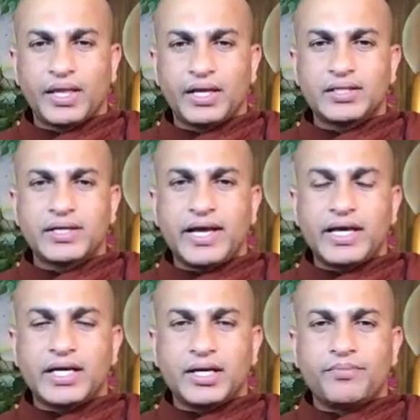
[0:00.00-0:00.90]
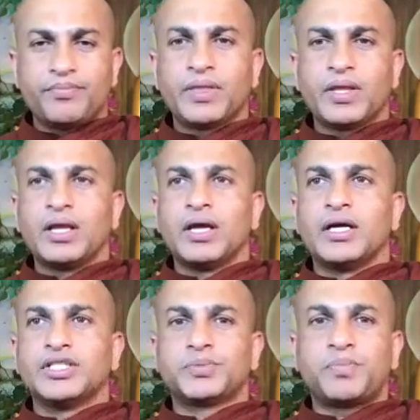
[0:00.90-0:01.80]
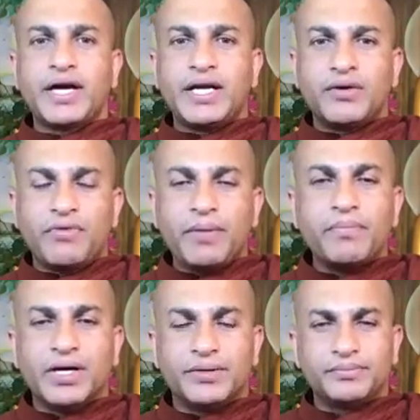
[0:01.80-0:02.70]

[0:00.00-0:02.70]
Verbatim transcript: it's like a, a spider web.